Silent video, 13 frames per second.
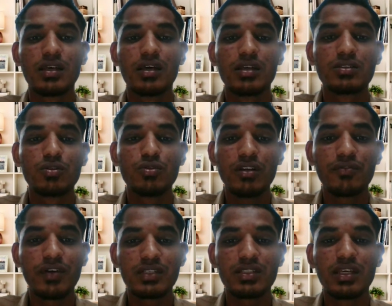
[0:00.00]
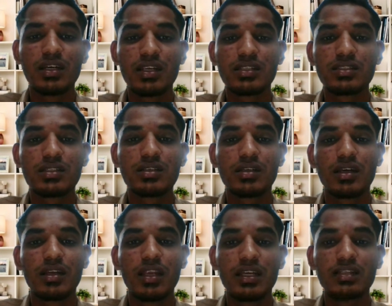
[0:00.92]
Students face increased
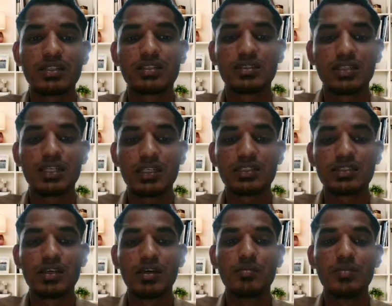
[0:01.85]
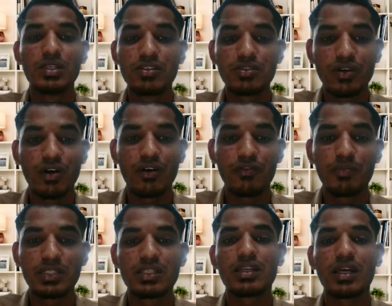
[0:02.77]
dangers such as misuse of
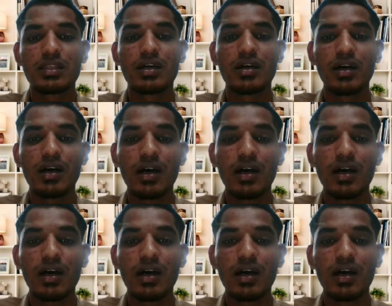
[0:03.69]
personal data.